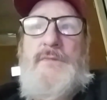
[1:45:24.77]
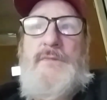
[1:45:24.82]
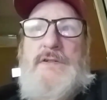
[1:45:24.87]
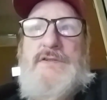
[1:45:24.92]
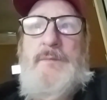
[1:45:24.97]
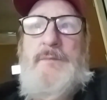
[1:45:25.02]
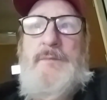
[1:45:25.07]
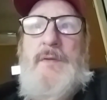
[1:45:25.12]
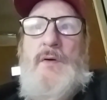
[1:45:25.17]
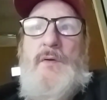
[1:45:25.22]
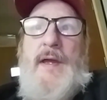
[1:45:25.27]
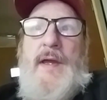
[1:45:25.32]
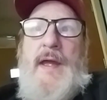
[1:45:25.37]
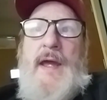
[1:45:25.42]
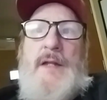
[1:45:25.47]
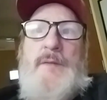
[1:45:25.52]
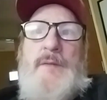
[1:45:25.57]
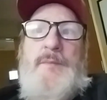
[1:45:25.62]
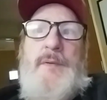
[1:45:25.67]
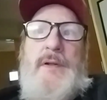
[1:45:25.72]
That's something I'll
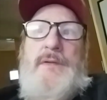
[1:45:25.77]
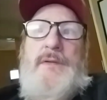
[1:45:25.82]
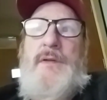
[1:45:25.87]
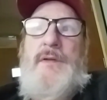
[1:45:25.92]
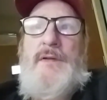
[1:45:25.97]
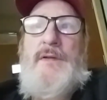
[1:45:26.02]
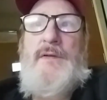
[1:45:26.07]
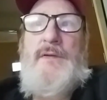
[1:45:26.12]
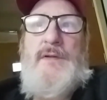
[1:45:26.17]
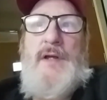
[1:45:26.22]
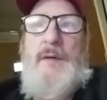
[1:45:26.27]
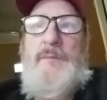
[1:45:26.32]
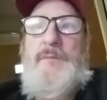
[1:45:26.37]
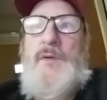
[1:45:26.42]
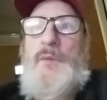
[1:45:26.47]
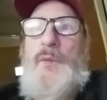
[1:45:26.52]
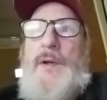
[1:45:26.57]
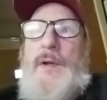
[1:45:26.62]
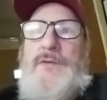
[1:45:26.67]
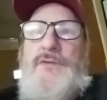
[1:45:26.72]
add, but I'm
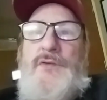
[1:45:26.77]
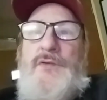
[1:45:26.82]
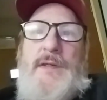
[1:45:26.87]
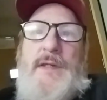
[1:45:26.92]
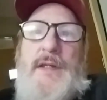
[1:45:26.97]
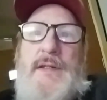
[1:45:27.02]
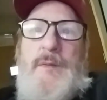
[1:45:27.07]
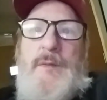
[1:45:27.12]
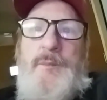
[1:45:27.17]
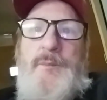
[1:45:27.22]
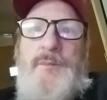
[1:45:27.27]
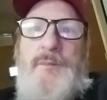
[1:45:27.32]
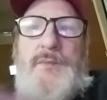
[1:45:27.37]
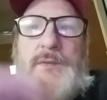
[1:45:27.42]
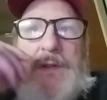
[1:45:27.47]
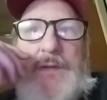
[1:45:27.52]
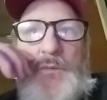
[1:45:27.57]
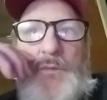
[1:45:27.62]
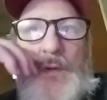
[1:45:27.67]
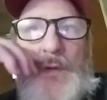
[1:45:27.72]
going to wait till
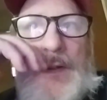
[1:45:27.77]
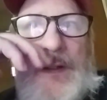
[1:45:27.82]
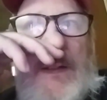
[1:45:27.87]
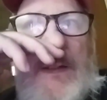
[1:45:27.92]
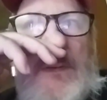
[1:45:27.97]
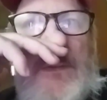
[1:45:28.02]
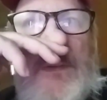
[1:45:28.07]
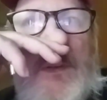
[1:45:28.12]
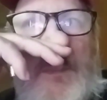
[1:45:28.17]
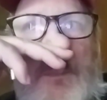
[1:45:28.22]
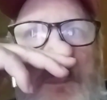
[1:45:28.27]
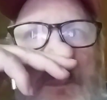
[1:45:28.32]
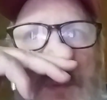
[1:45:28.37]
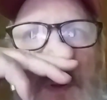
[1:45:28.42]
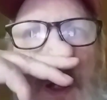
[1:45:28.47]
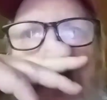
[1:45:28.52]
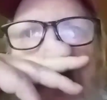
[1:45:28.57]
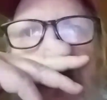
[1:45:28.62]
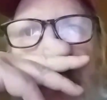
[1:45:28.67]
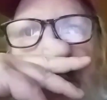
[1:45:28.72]
when I get into the
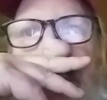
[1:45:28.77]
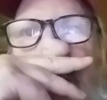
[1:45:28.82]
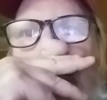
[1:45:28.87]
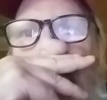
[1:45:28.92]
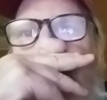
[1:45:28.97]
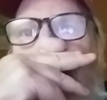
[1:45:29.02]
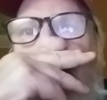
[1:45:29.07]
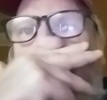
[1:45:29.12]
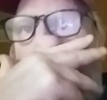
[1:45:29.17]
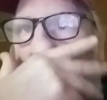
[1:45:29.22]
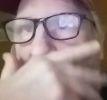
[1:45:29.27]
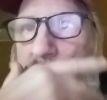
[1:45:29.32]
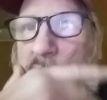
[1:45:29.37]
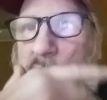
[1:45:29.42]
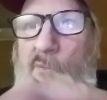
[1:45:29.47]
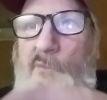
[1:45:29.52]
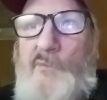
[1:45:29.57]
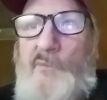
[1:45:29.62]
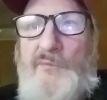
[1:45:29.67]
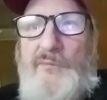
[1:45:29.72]
property, then
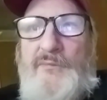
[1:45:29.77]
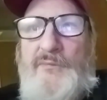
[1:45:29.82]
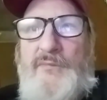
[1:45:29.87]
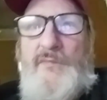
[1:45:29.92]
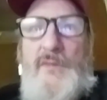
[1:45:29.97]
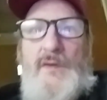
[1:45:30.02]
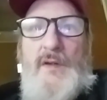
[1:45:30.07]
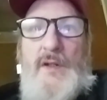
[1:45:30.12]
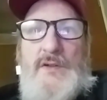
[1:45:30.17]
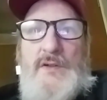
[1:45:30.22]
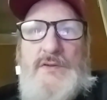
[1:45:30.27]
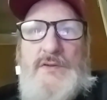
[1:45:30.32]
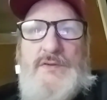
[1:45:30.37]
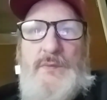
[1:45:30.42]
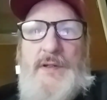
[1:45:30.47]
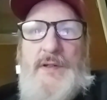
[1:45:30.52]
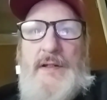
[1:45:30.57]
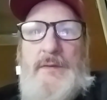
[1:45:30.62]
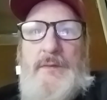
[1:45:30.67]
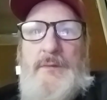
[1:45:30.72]
I'll see
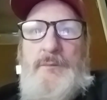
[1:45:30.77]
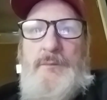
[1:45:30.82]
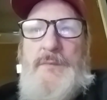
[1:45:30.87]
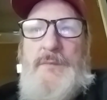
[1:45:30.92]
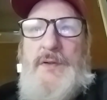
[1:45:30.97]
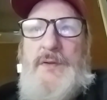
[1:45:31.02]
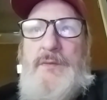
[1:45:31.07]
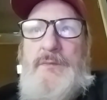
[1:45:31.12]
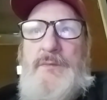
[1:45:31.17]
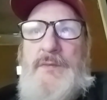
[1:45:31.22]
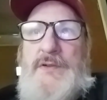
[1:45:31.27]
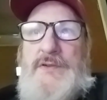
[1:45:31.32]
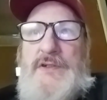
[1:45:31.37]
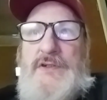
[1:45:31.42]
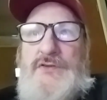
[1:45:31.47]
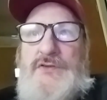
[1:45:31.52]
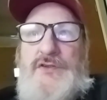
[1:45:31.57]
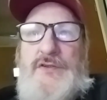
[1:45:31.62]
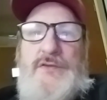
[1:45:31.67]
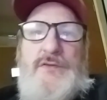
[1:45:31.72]
what kind of
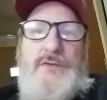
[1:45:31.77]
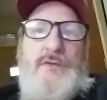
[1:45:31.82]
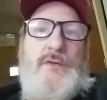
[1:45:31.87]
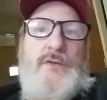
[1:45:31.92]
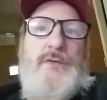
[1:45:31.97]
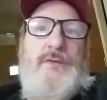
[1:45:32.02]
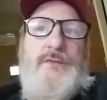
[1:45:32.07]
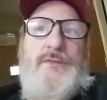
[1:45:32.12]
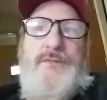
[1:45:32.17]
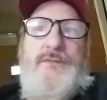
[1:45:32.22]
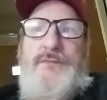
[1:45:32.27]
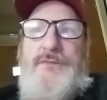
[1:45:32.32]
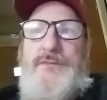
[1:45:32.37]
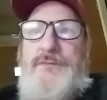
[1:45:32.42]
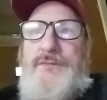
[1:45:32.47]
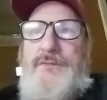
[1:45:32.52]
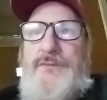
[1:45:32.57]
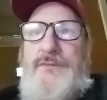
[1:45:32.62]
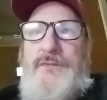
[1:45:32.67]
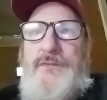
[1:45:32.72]
musician or
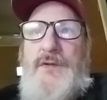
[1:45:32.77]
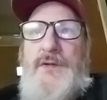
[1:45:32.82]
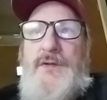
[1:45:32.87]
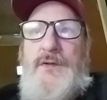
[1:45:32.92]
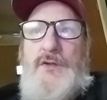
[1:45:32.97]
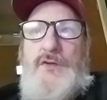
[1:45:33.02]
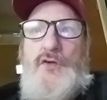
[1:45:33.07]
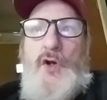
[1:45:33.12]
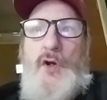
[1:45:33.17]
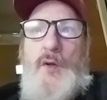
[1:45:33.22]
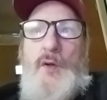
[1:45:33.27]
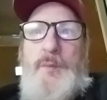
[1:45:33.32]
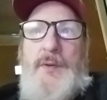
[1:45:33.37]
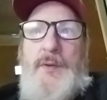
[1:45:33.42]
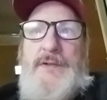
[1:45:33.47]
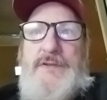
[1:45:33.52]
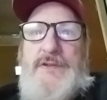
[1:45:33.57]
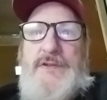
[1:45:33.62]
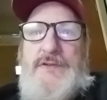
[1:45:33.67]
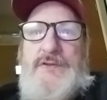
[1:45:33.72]
guitar
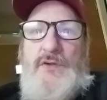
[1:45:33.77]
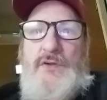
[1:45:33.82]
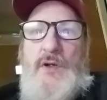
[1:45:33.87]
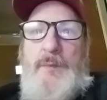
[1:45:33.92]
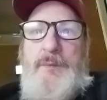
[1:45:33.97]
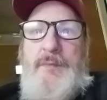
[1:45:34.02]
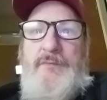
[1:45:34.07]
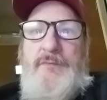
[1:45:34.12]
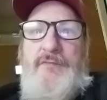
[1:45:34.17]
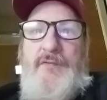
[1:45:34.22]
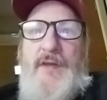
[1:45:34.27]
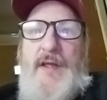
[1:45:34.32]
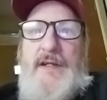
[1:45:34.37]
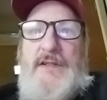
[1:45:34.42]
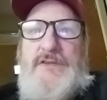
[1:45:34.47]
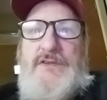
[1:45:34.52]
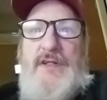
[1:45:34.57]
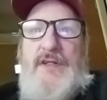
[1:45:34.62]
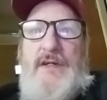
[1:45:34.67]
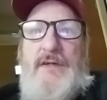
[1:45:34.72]
places there are up in
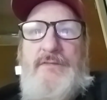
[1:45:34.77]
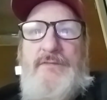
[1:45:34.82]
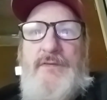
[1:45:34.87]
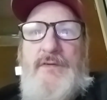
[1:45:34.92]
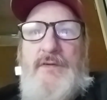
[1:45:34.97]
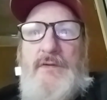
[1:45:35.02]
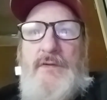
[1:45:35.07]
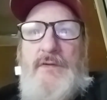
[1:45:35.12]
Flagstaff.